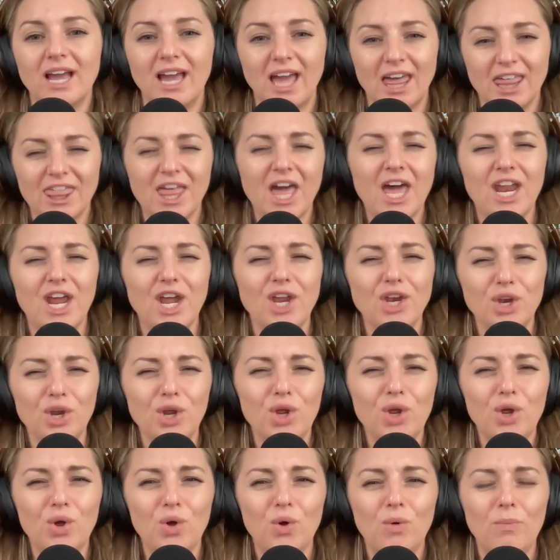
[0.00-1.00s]
Like I thought I
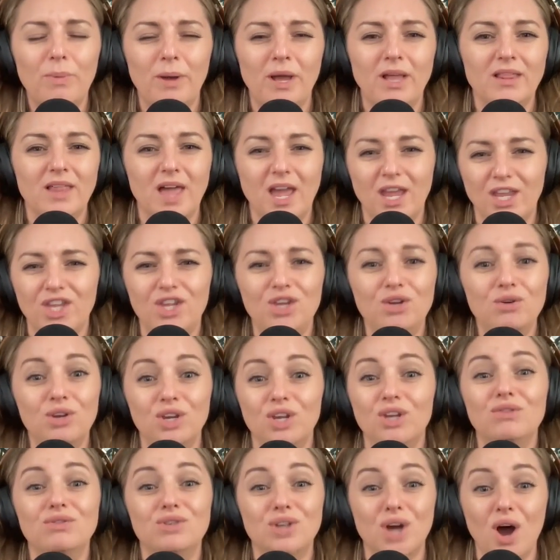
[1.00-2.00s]
knew, but like
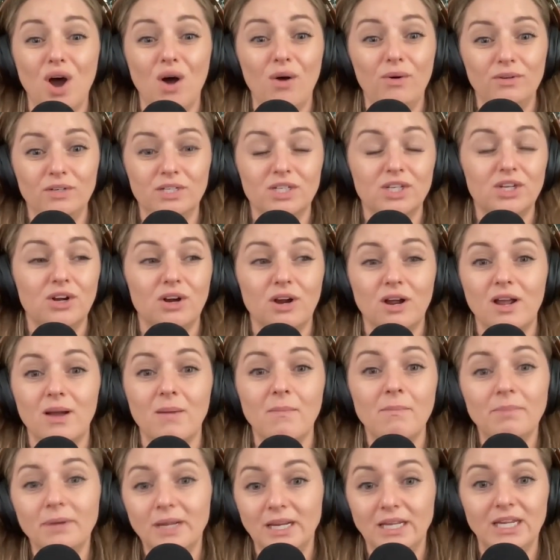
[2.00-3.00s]
you don't until you're
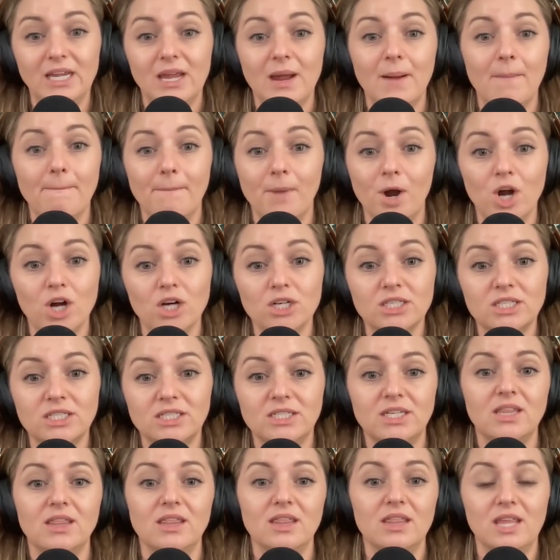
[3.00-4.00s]
completely
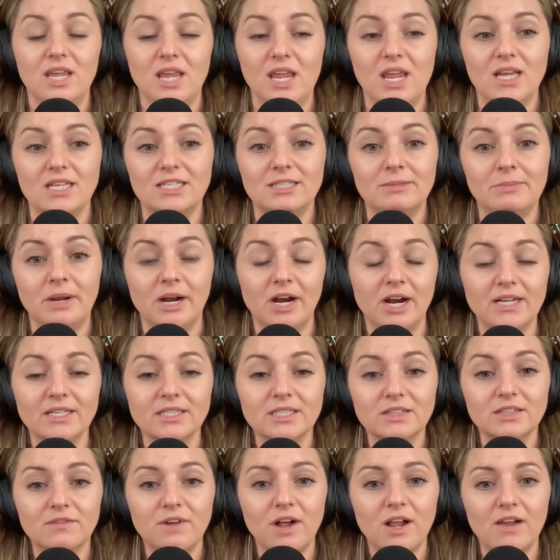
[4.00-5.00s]
immersed in the
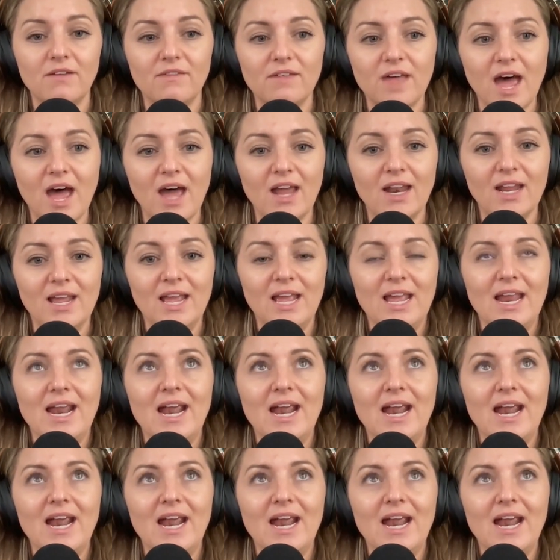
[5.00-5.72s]
experience of all of that.